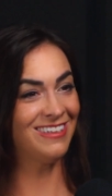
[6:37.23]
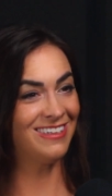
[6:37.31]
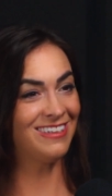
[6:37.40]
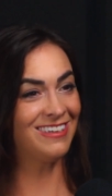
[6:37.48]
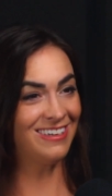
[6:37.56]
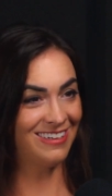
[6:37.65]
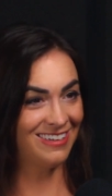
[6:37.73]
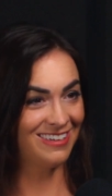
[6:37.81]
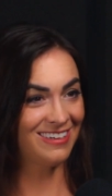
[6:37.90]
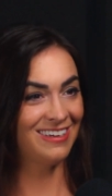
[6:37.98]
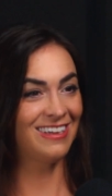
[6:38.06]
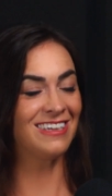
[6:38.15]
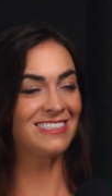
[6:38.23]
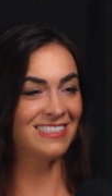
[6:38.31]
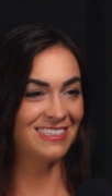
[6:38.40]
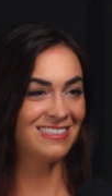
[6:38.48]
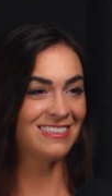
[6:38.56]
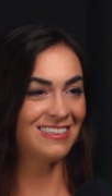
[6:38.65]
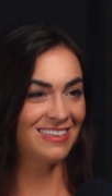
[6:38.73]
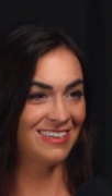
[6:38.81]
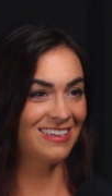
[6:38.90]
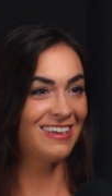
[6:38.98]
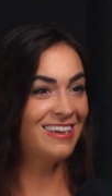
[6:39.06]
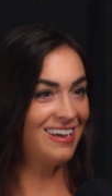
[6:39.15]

You're like, why is this so this, cheap?